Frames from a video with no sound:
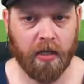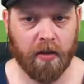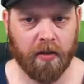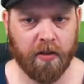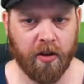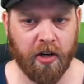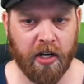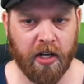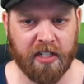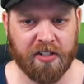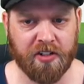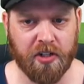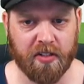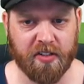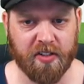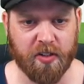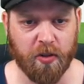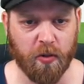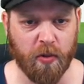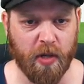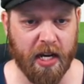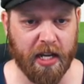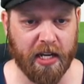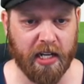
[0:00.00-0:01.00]
13 shots
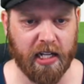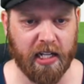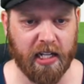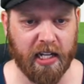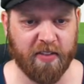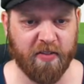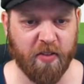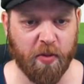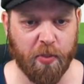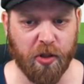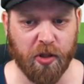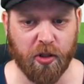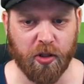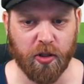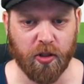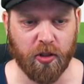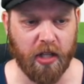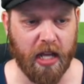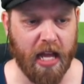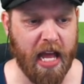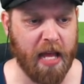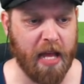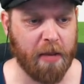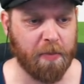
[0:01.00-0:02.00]
to one.
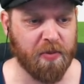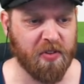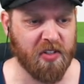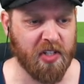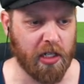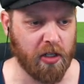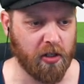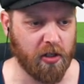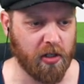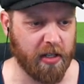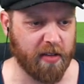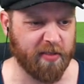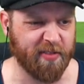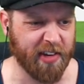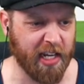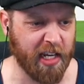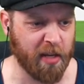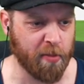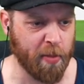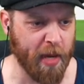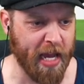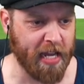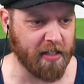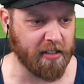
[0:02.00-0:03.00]
Liverpool absolutely
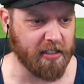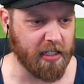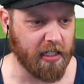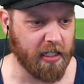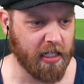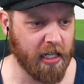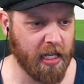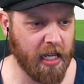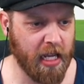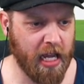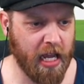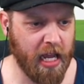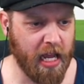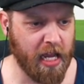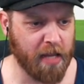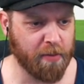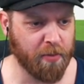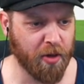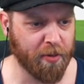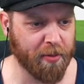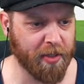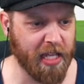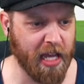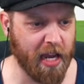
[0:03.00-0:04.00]
finger banged. And
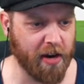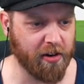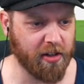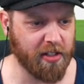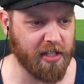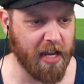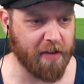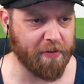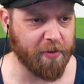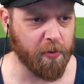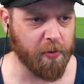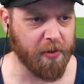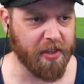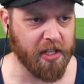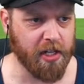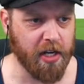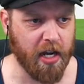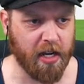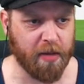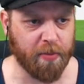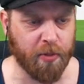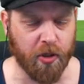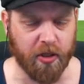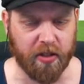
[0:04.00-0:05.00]
Burbakari David with a
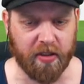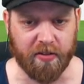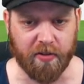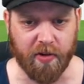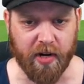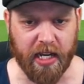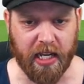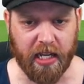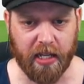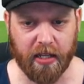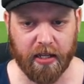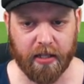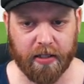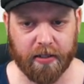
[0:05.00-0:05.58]
9.3.